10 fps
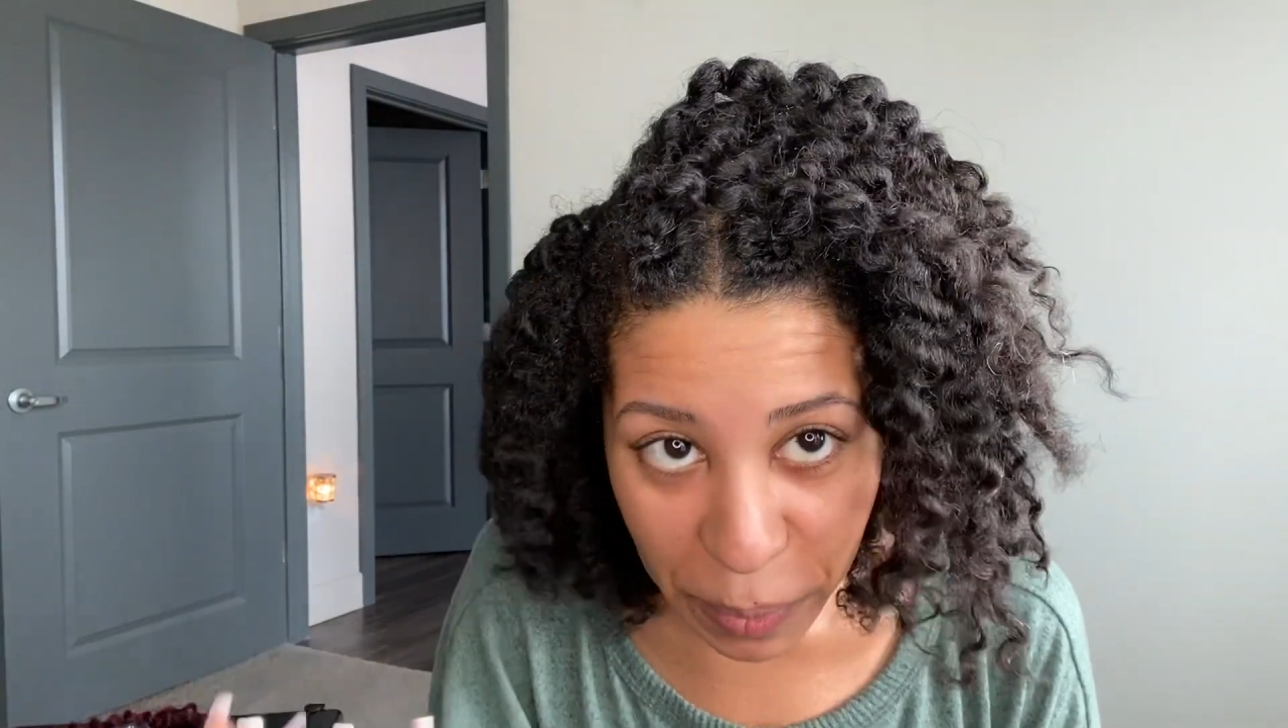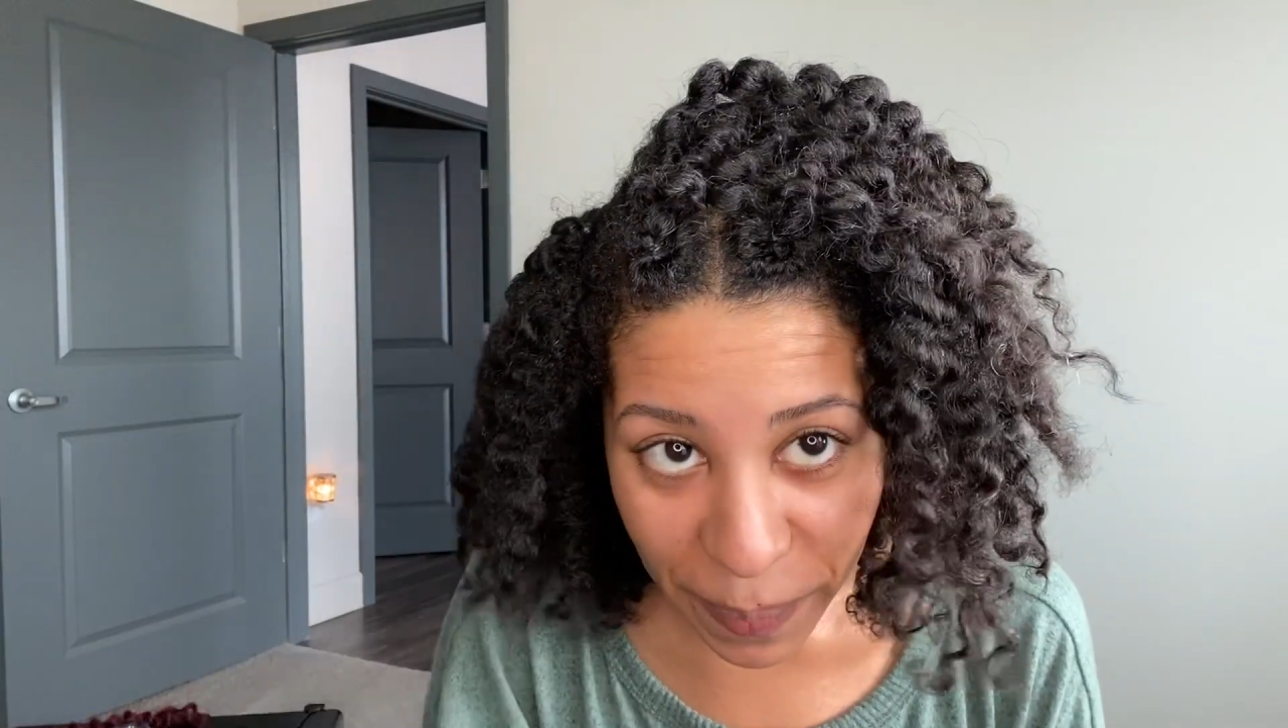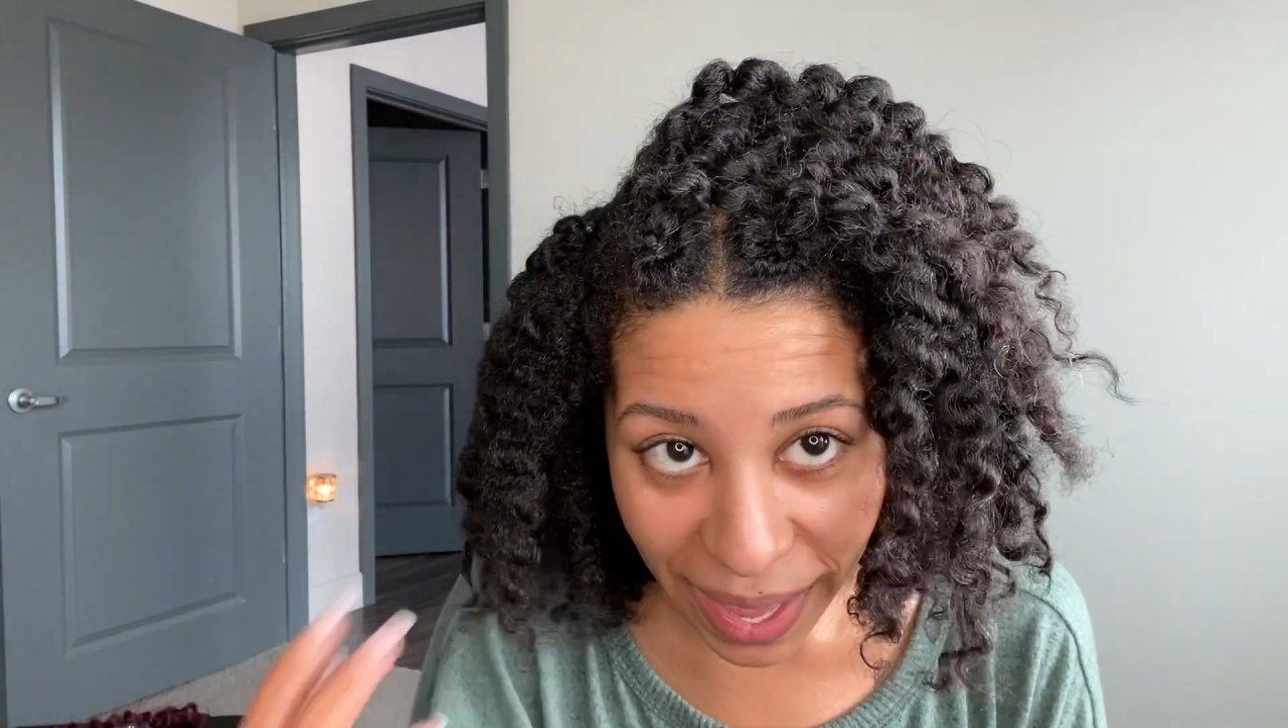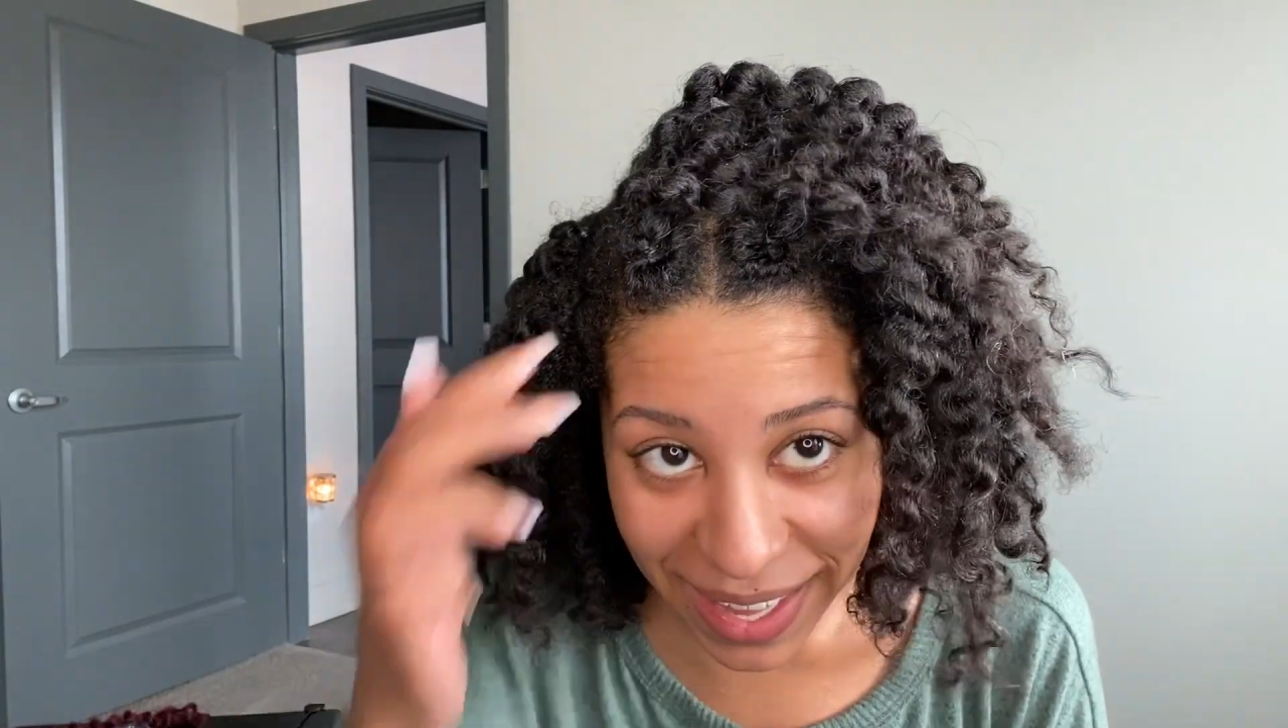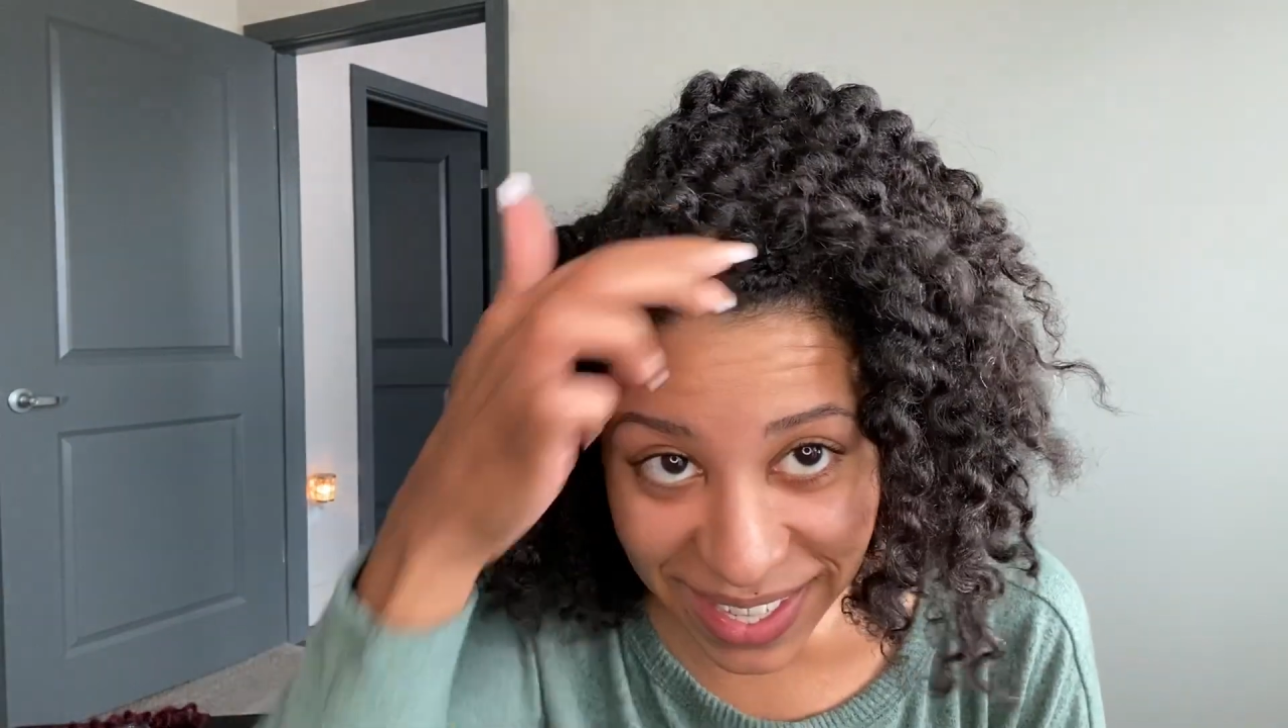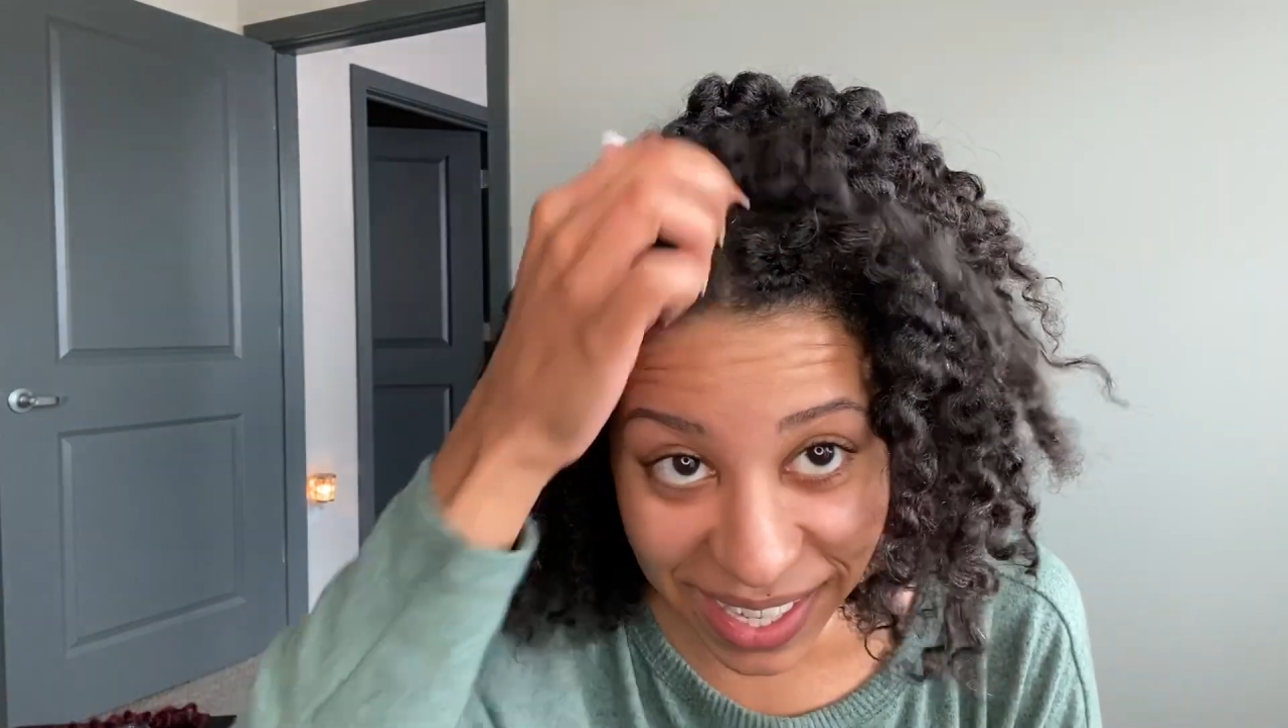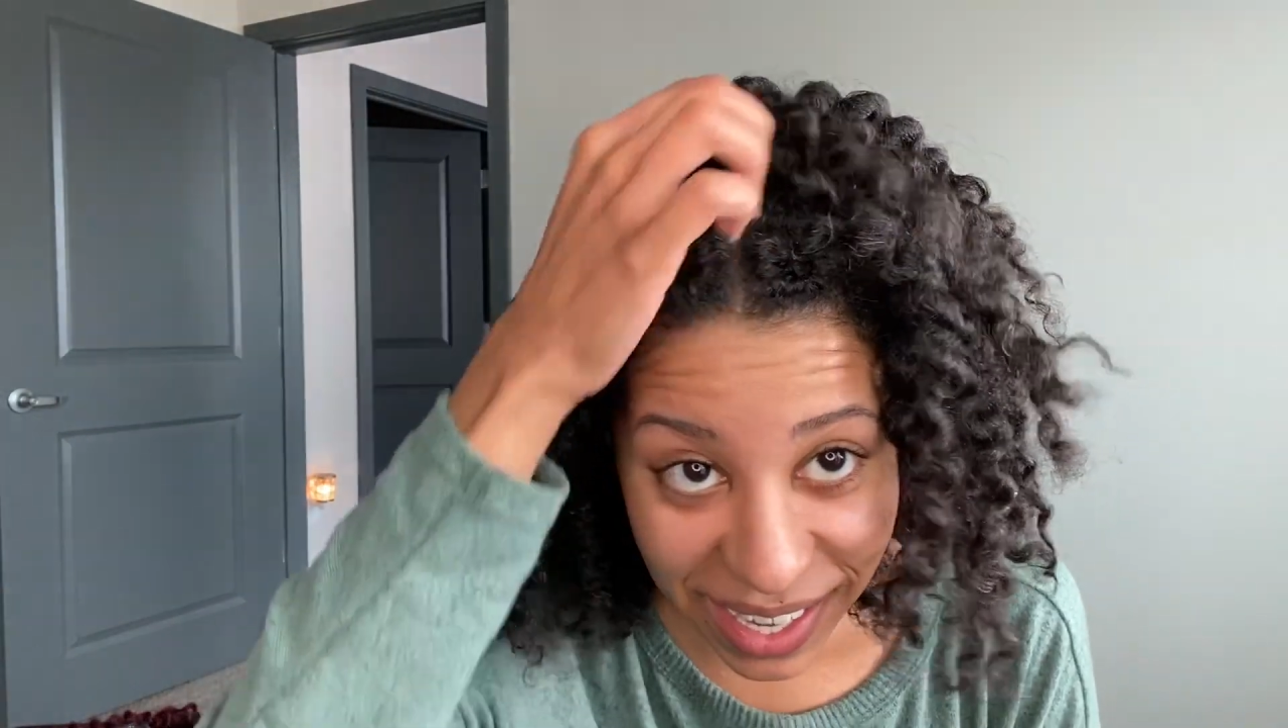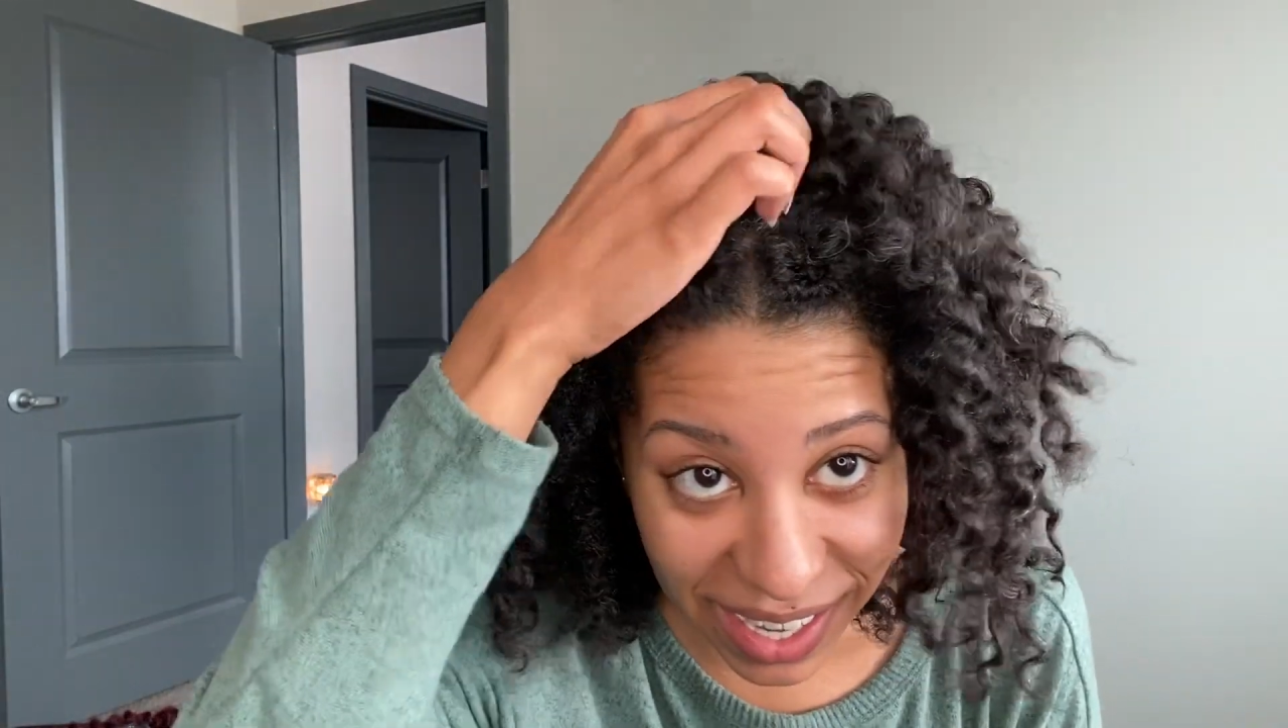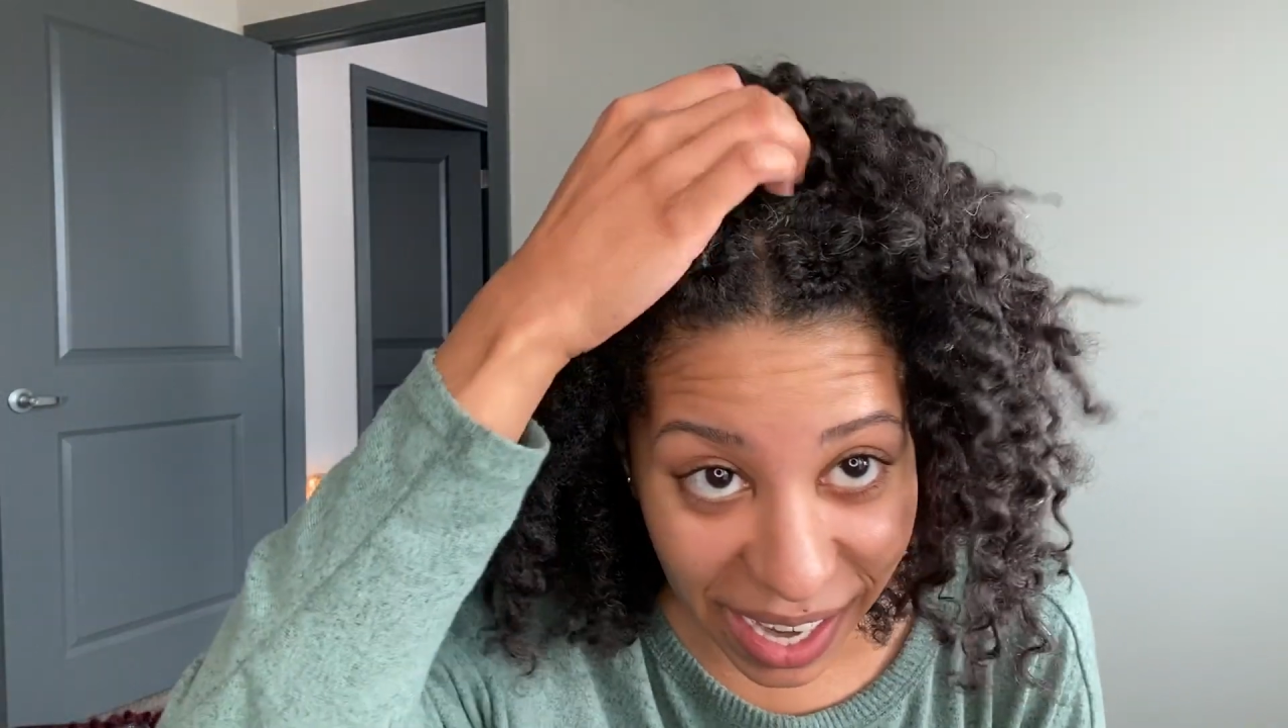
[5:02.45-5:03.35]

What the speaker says: bands in and